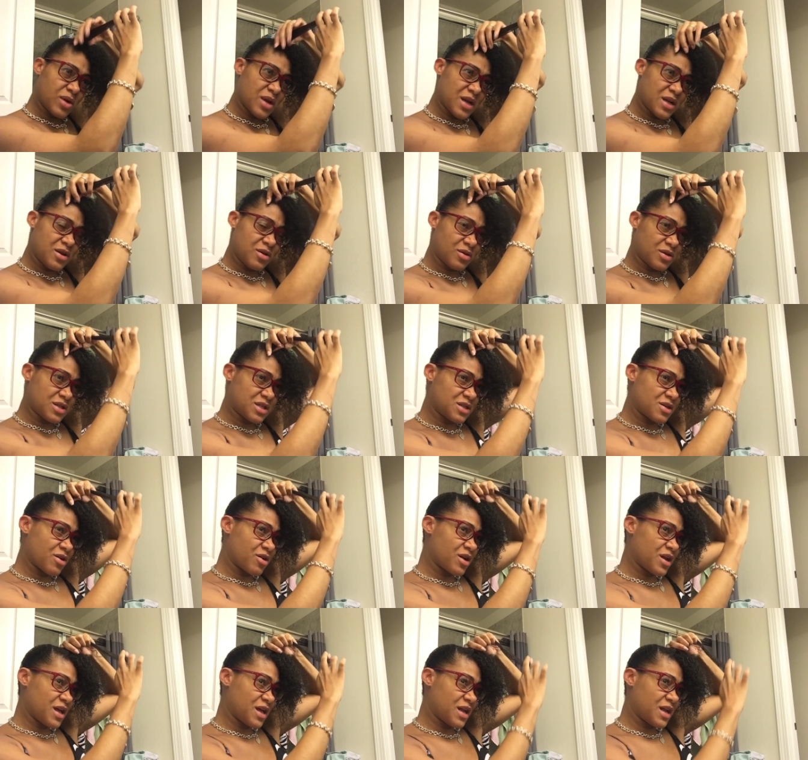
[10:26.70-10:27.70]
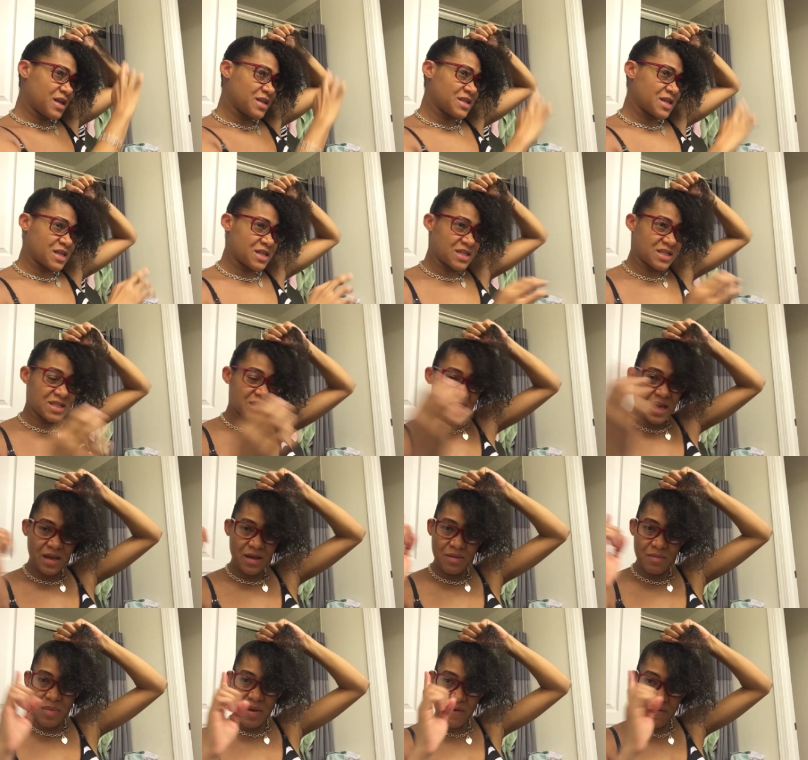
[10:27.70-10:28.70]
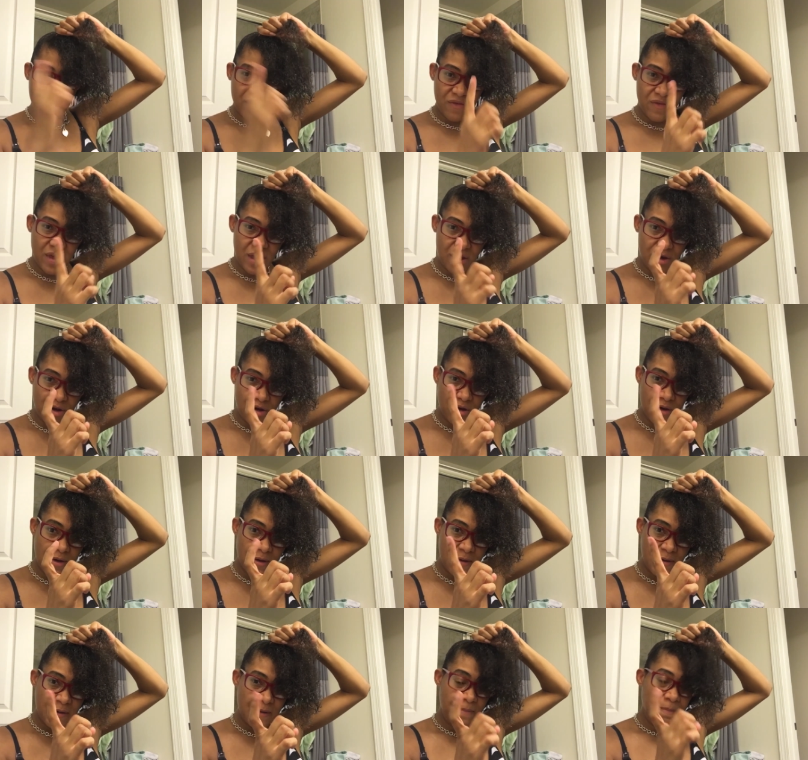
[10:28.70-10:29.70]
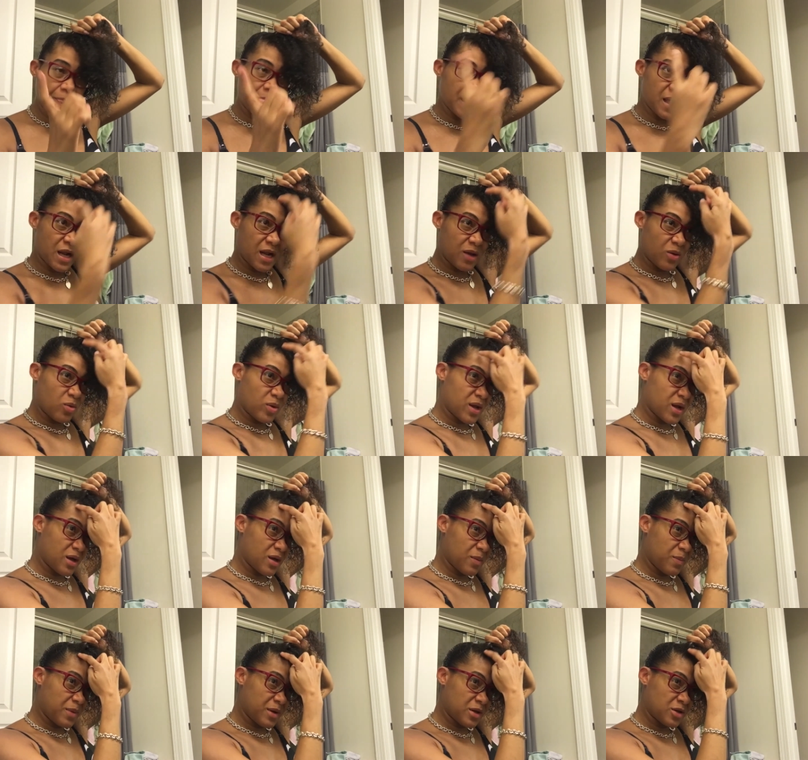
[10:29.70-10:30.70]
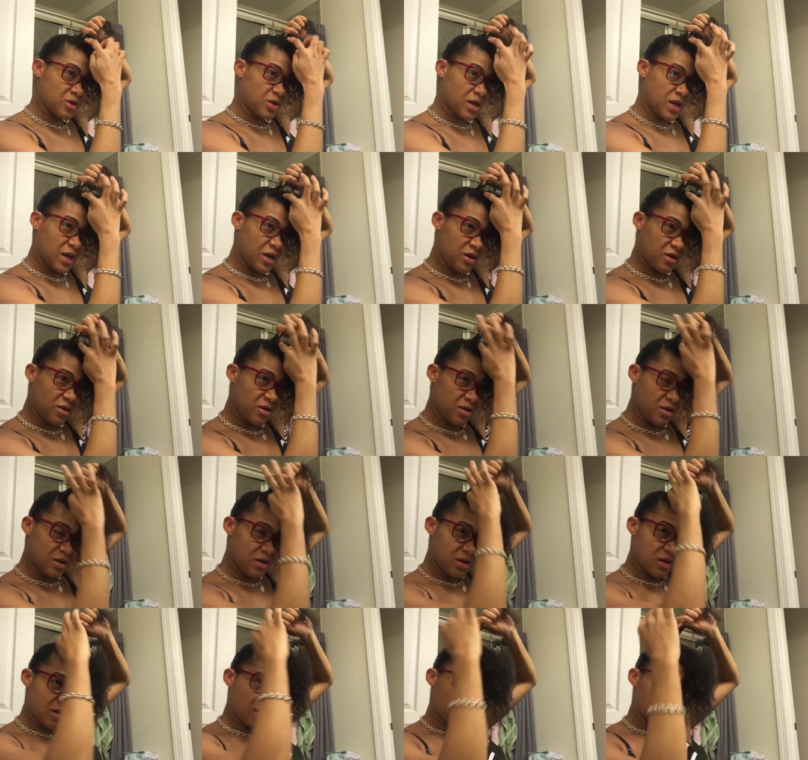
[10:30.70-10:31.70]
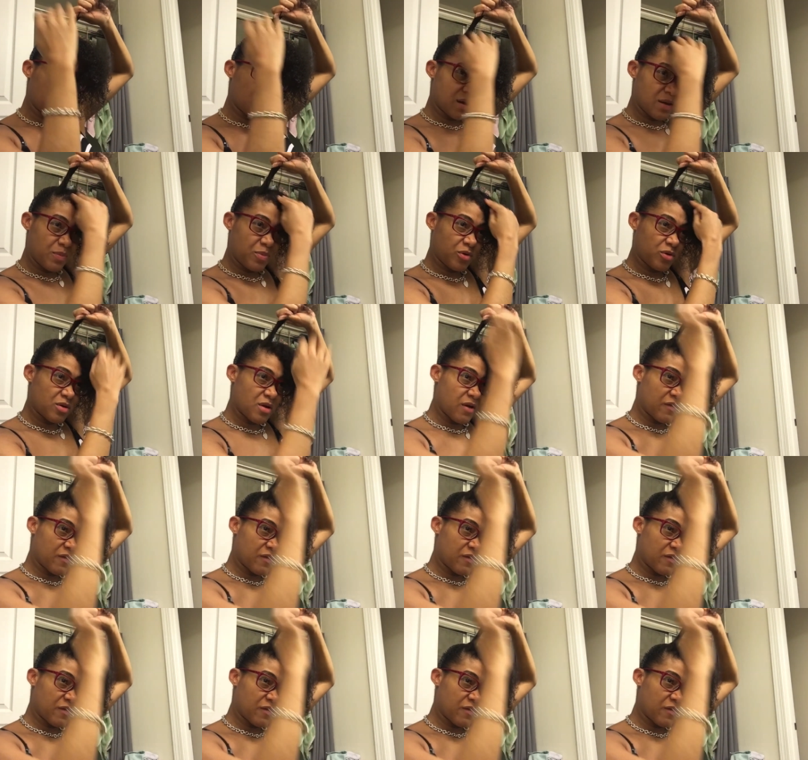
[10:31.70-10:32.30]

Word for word: what I do to start it is I just take my finger and I went up under here and I pulled